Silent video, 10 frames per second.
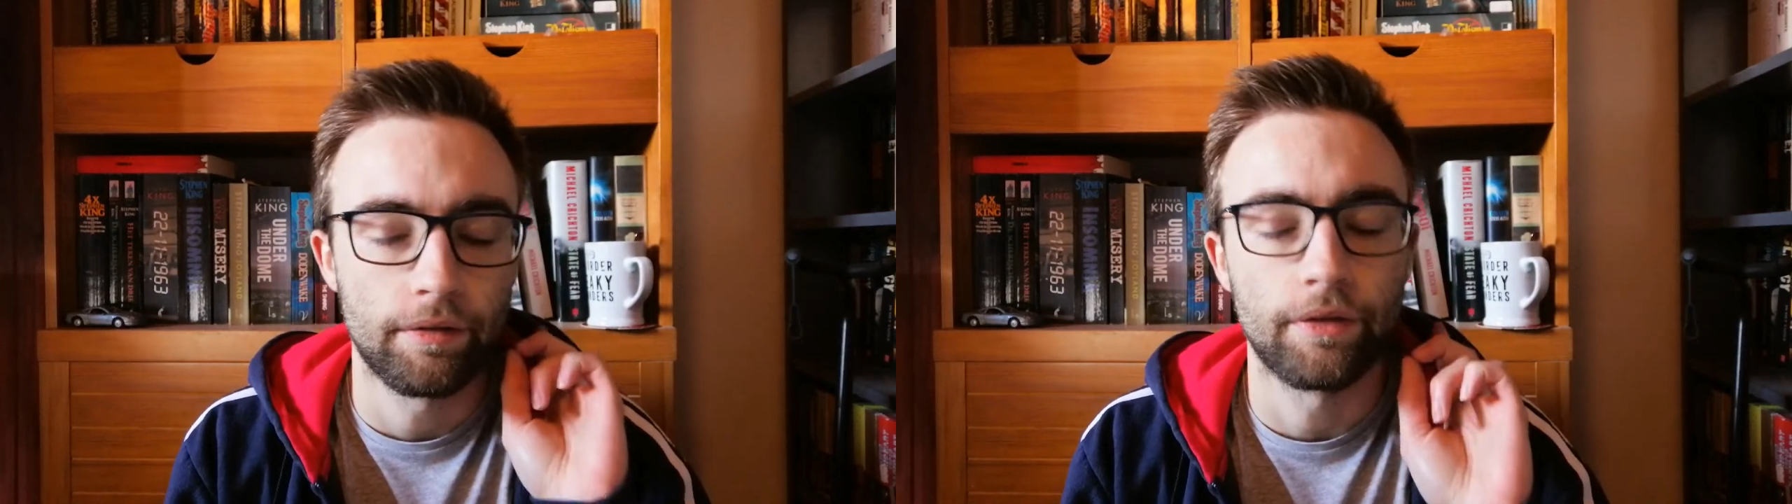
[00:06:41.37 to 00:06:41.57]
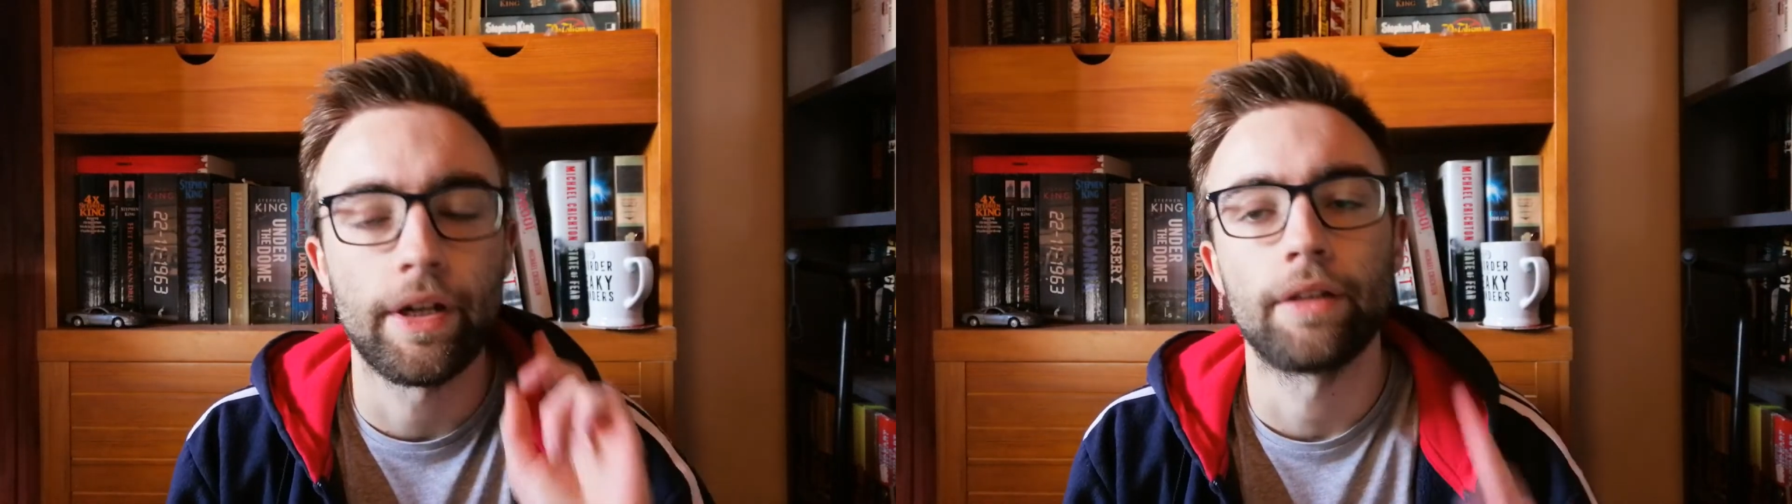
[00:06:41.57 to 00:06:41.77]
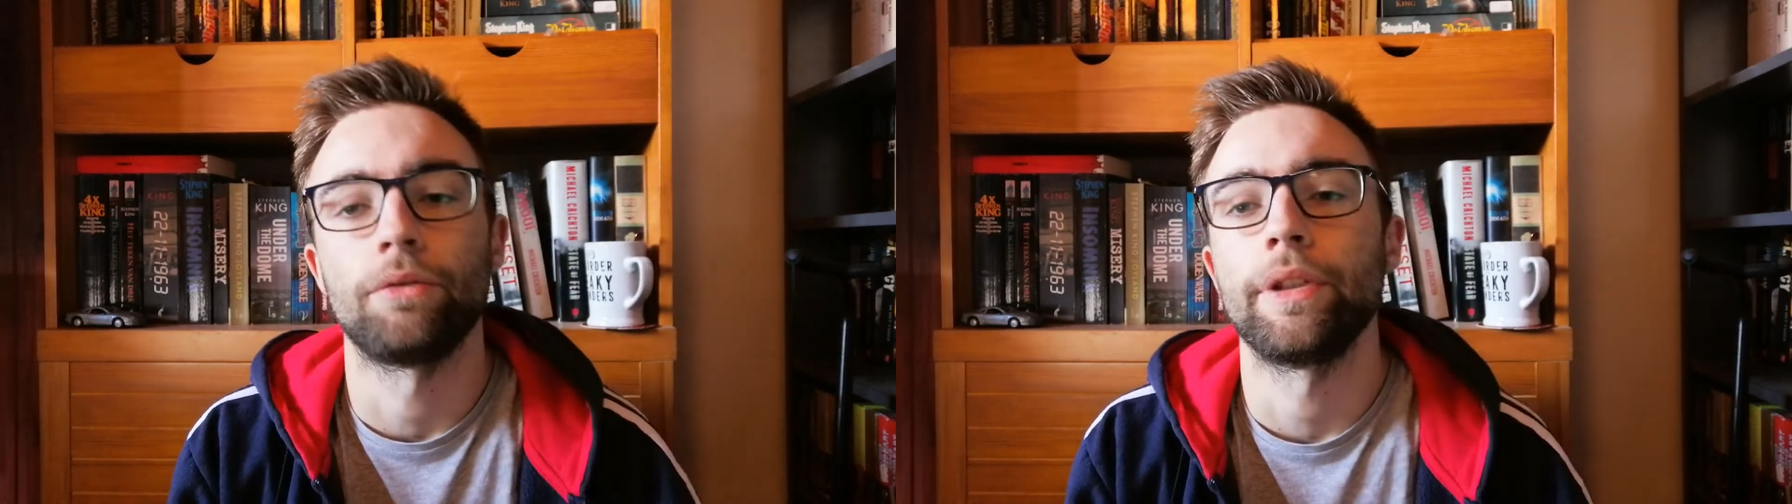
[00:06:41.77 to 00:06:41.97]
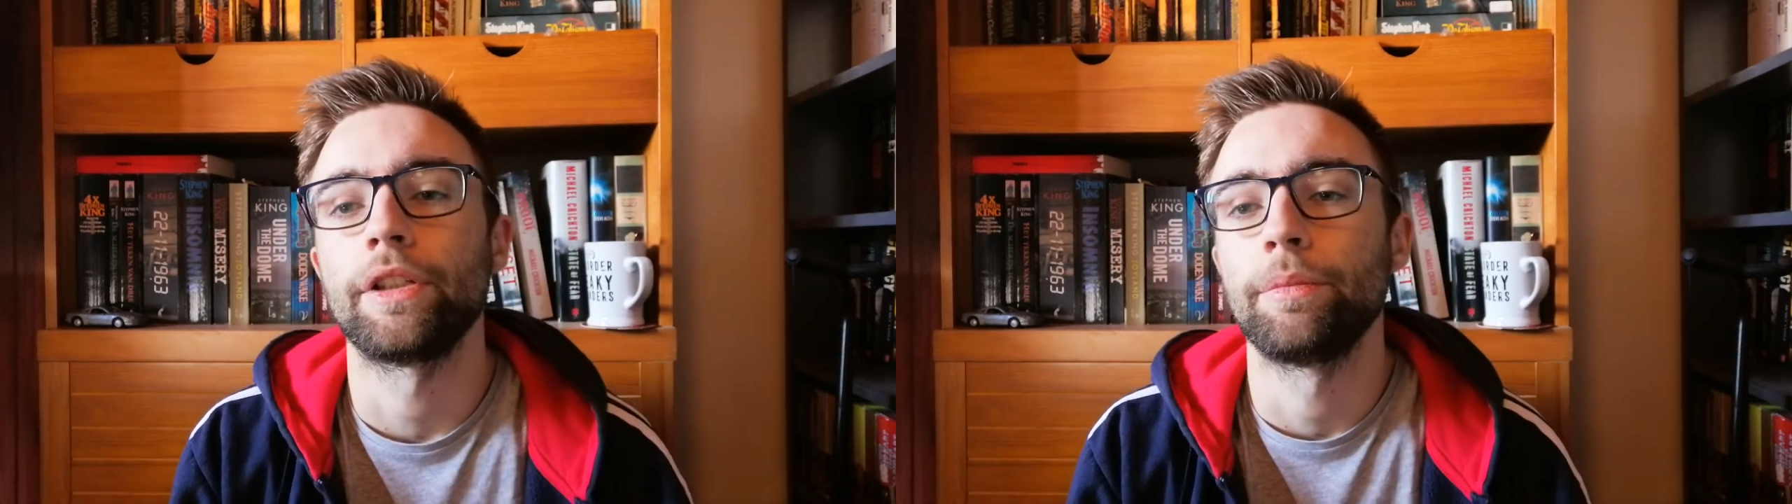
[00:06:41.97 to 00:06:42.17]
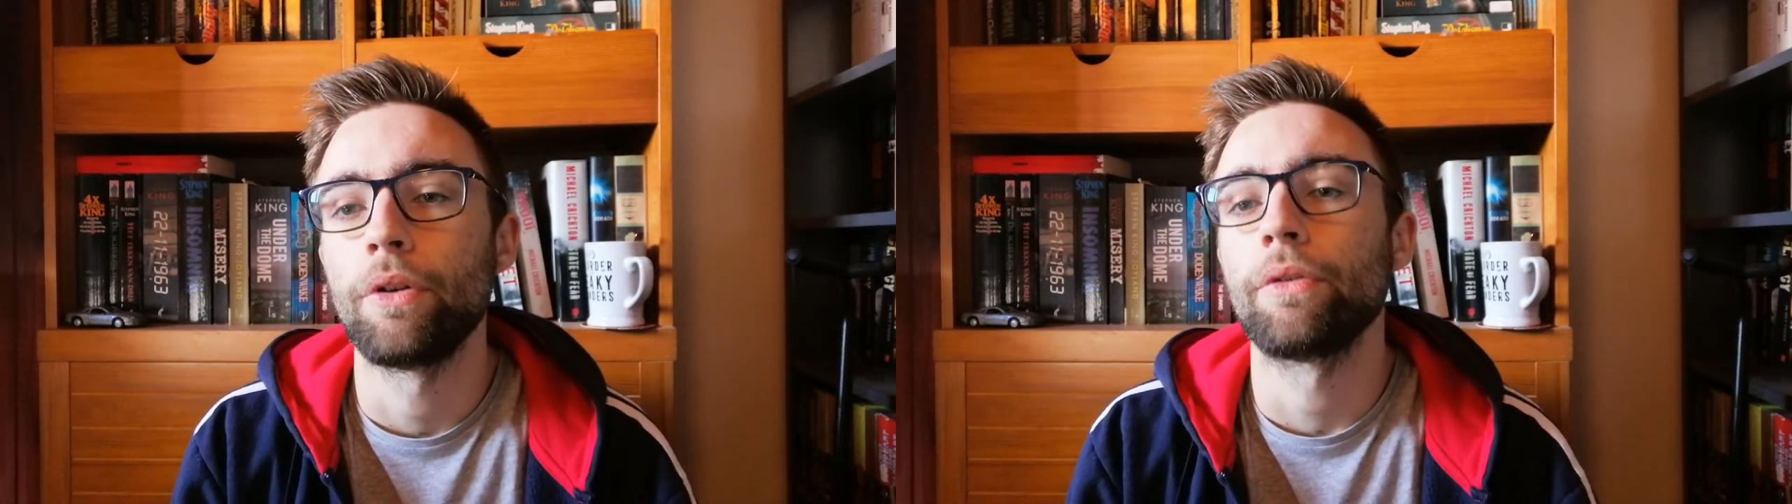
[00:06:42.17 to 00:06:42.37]
Leviathan
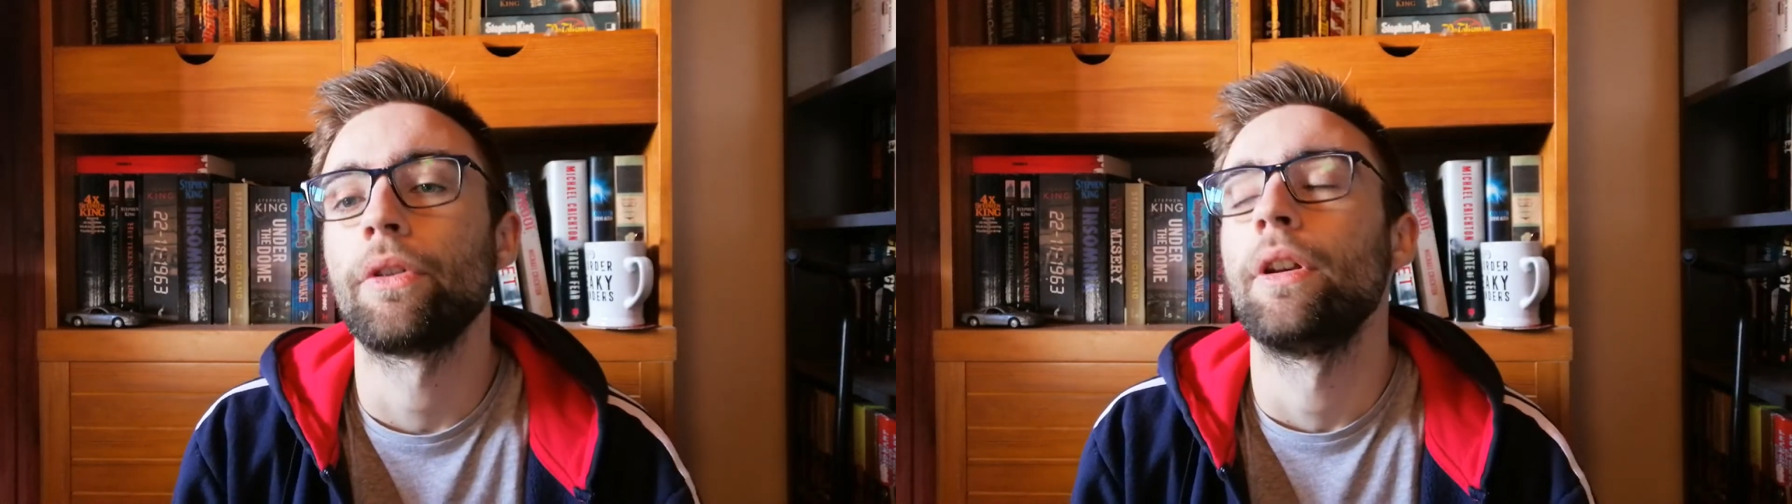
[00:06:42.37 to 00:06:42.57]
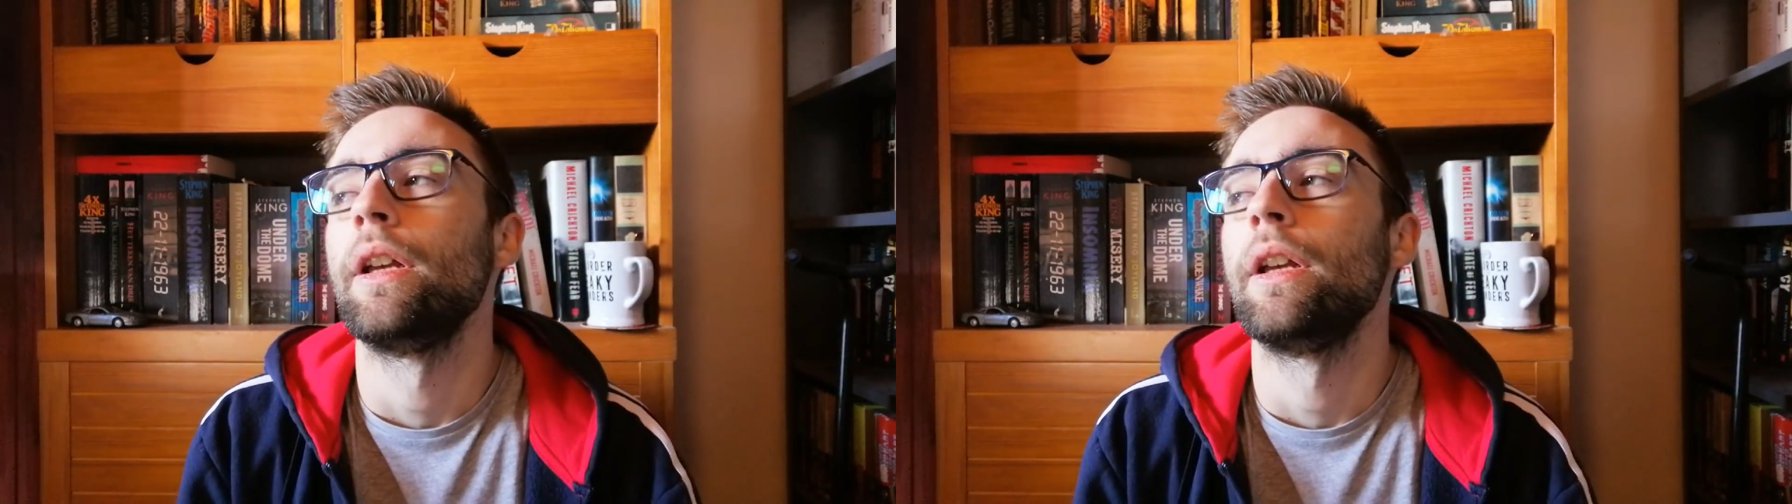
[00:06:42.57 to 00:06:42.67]
Wakes both,